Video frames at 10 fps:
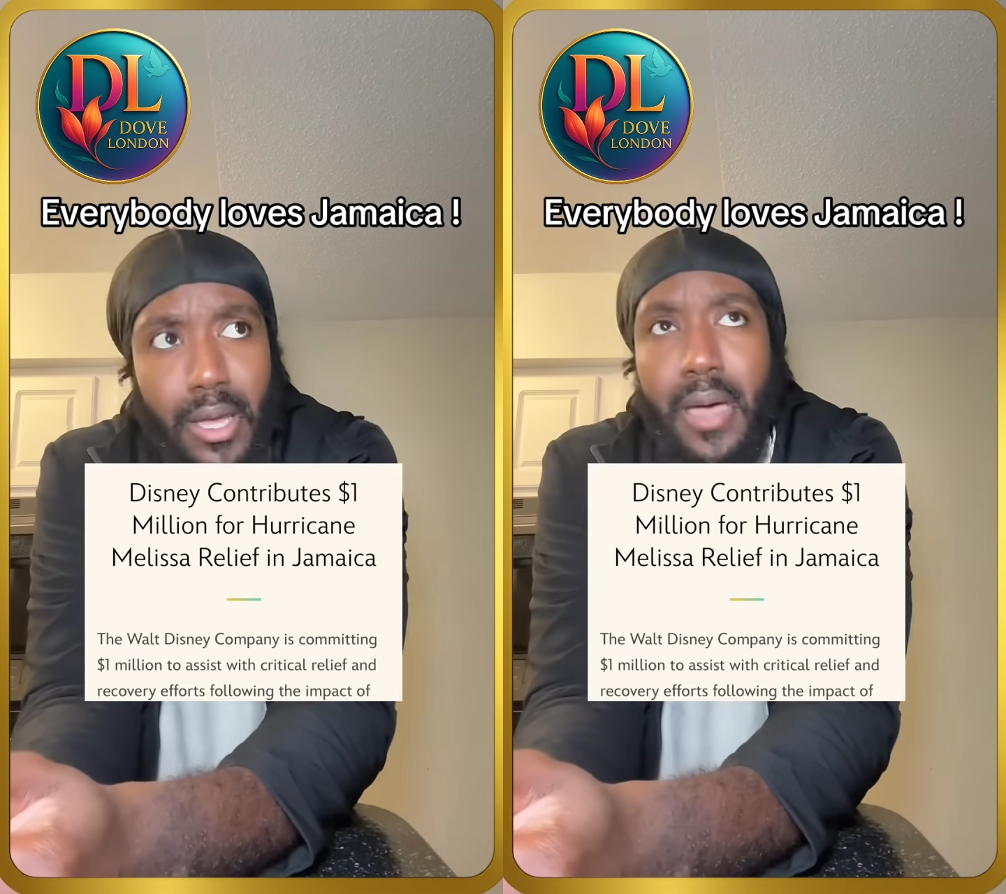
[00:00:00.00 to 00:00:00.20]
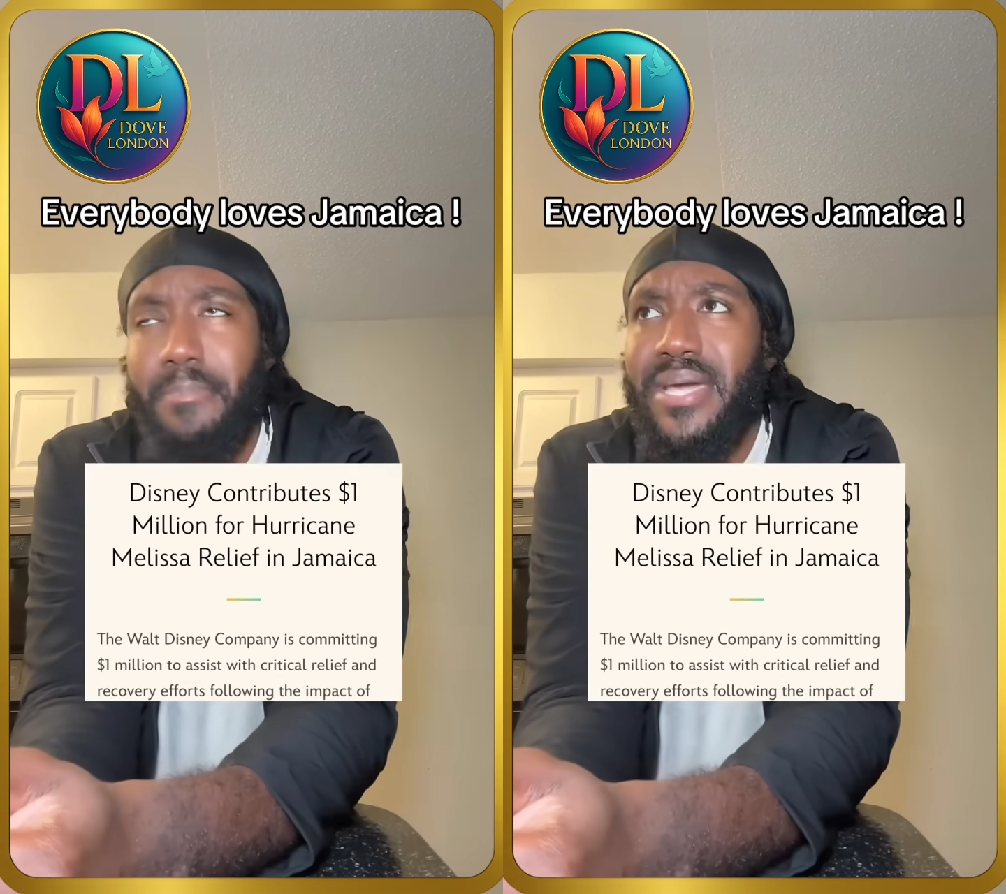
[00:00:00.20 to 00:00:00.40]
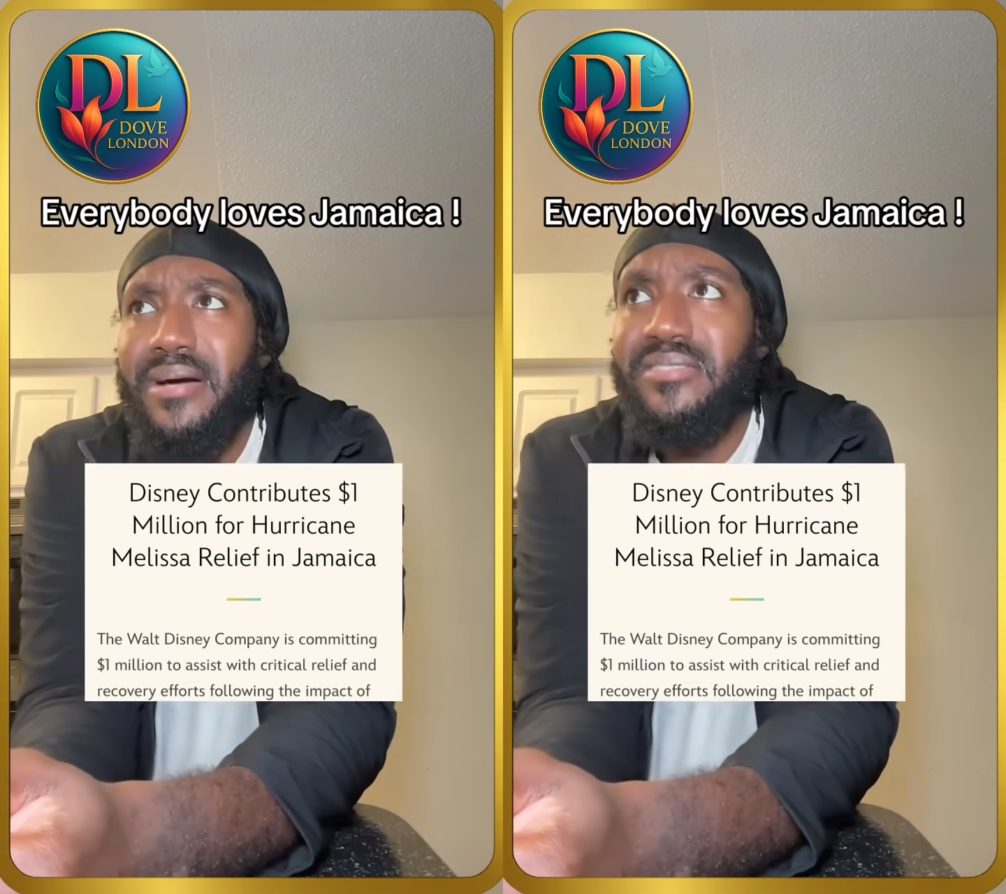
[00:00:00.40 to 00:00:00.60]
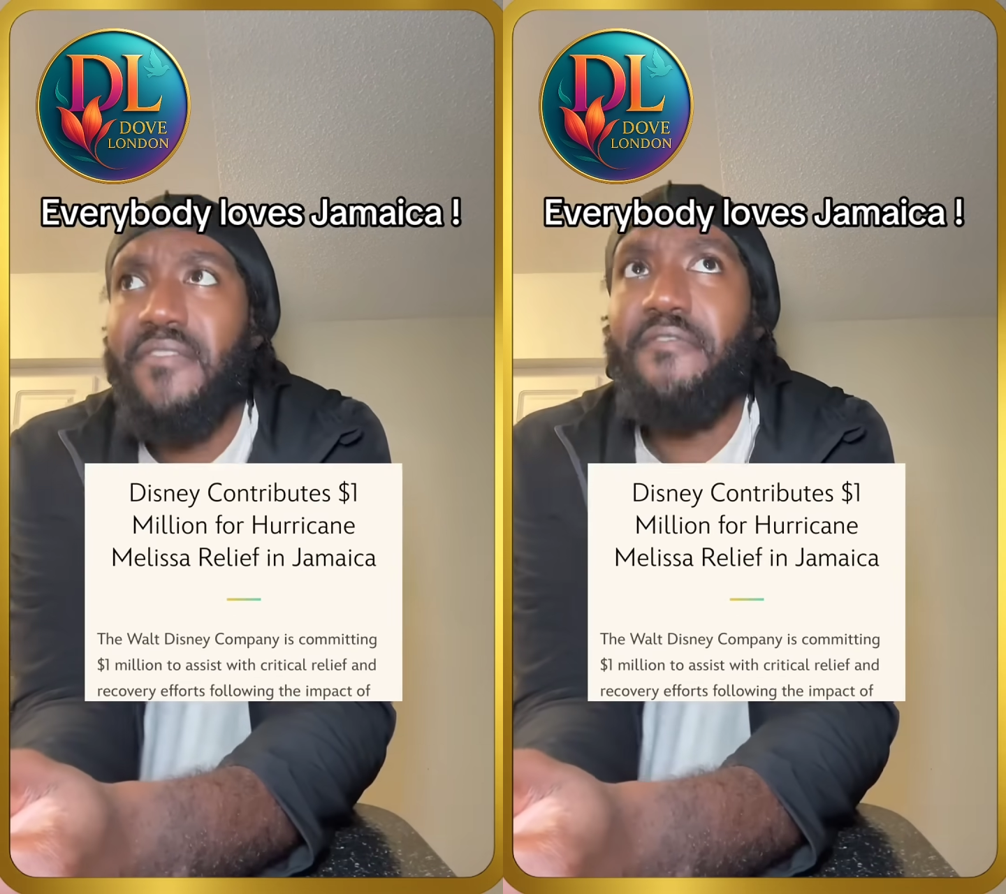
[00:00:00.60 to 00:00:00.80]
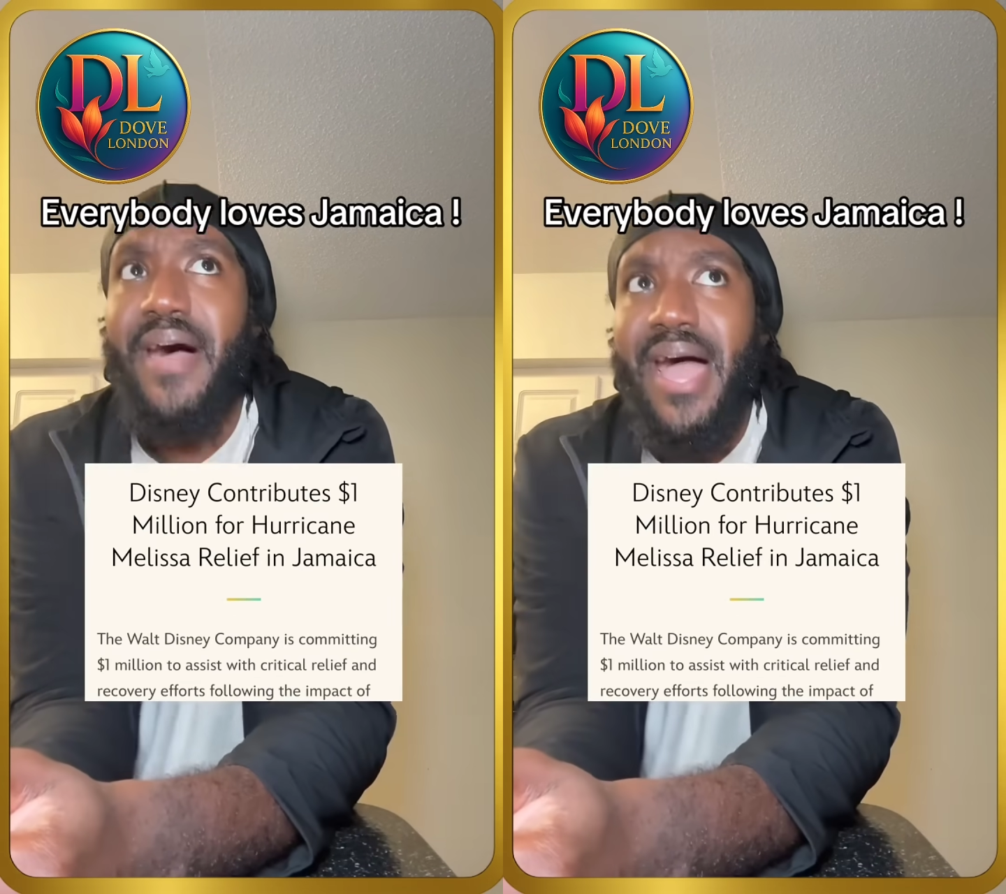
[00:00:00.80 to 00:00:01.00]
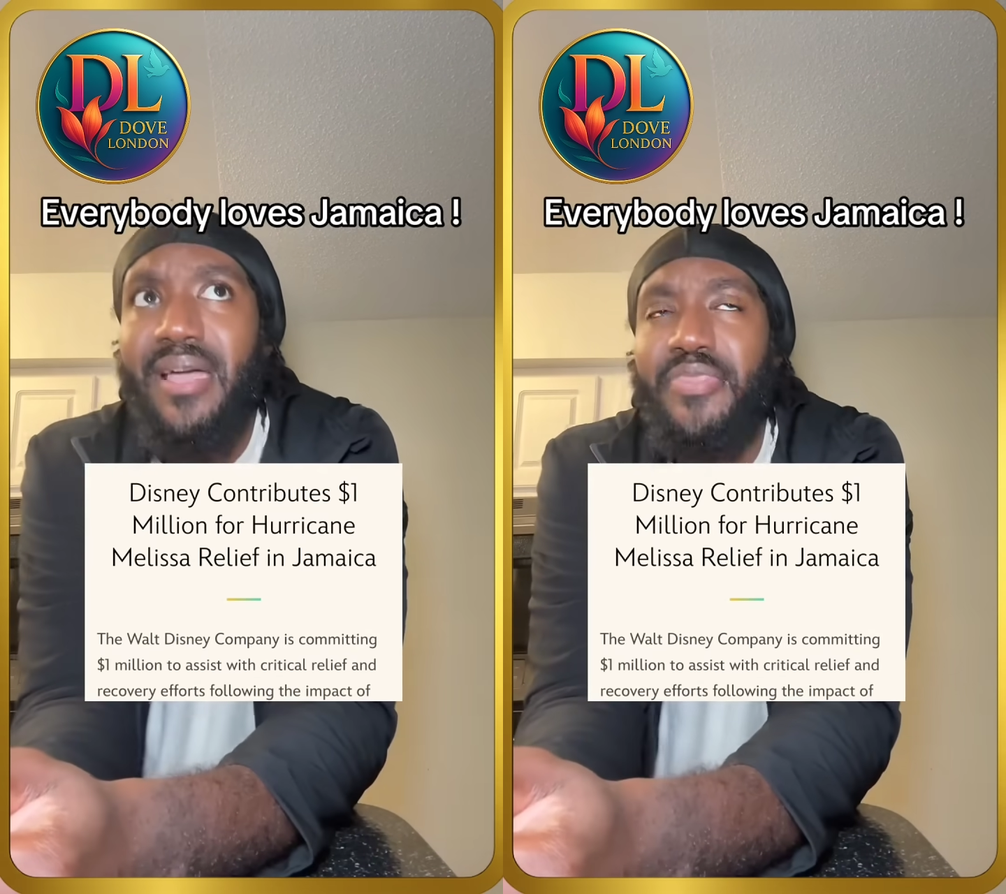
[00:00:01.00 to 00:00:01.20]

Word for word: because the fact